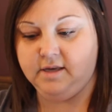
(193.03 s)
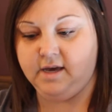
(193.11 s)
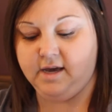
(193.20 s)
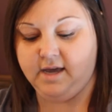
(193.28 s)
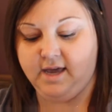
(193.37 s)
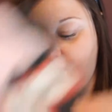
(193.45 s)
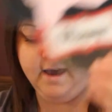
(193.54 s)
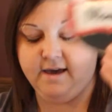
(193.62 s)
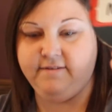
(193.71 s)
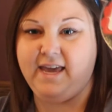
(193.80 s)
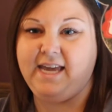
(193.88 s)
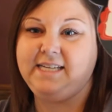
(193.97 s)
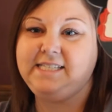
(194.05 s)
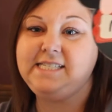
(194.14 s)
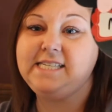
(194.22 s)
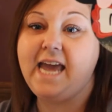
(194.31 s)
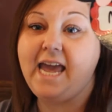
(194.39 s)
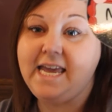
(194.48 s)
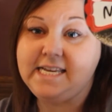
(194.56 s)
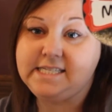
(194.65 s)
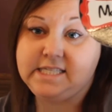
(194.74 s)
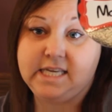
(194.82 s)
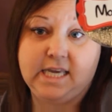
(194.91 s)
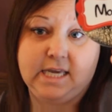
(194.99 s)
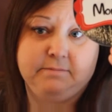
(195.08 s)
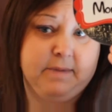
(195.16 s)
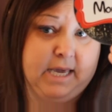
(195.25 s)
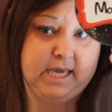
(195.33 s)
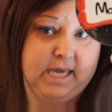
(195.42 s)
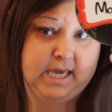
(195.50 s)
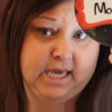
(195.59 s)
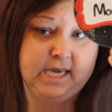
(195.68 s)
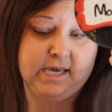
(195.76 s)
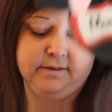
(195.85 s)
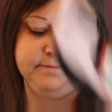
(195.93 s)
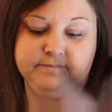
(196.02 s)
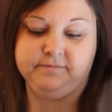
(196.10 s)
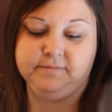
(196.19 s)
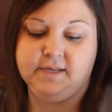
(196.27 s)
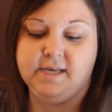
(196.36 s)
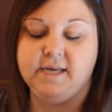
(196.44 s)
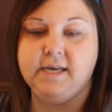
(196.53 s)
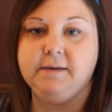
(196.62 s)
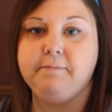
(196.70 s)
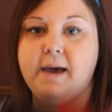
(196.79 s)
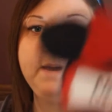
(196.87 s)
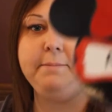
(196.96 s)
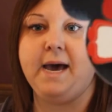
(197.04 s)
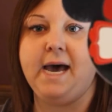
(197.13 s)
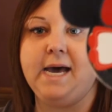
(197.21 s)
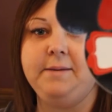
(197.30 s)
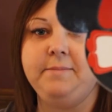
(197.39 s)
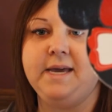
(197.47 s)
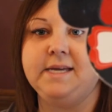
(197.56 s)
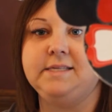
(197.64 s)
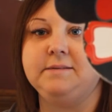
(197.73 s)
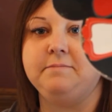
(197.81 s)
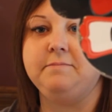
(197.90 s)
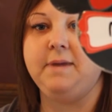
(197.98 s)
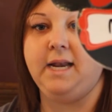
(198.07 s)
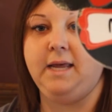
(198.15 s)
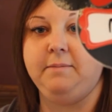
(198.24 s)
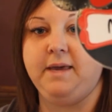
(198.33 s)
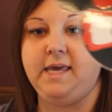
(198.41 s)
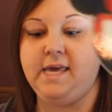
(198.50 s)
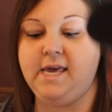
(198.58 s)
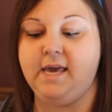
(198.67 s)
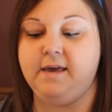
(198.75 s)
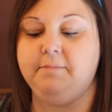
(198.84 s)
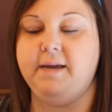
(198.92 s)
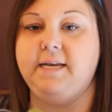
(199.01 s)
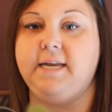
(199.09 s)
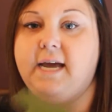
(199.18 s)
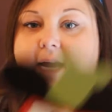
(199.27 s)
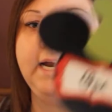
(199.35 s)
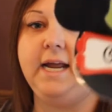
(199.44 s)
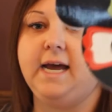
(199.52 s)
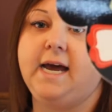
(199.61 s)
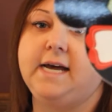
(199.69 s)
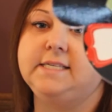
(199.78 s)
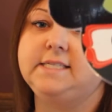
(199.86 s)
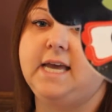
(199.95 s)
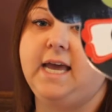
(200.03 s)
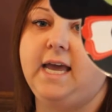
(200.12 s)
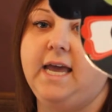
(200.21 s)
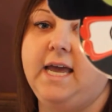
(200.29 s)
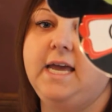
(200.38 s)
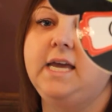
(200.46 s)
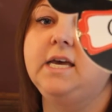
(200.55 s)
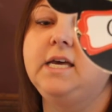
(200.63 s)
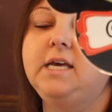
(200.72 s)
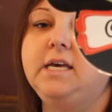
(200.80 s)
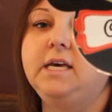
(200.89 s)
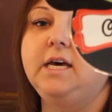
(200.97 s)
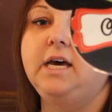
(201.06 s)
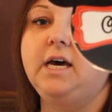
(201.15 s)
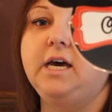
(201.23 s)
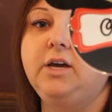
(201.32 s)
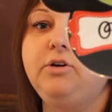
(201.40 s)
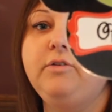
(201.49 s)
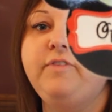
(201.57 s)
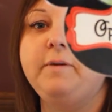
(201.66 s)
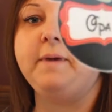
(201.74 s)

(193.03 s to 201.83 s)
I have a Daisy Mickey. My mom has a Minnie Mickey, and my dad has a Goofy